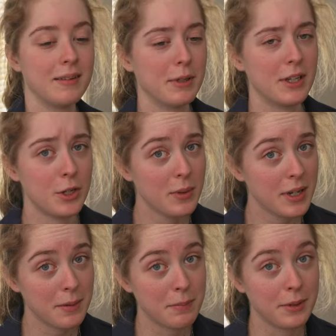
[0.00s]
but they do
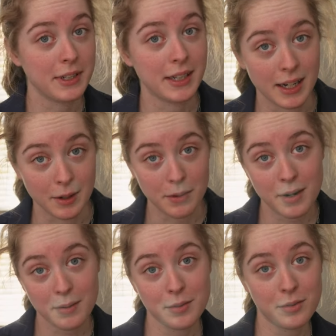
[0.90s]
end up building an
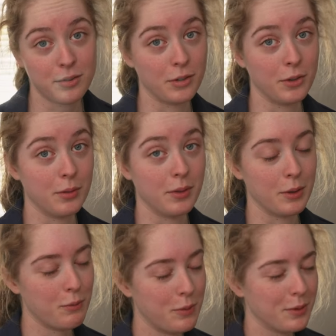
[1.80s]
outhouse, so
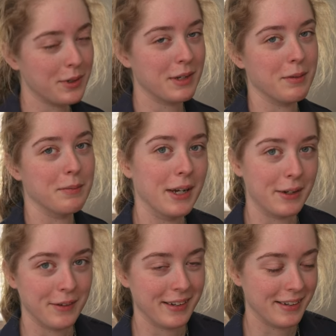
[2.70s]
I will give them
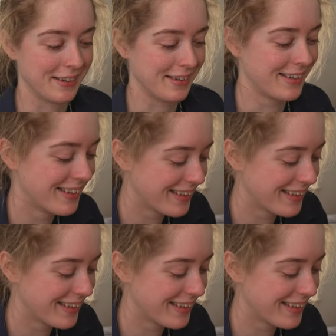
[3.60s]
that credit.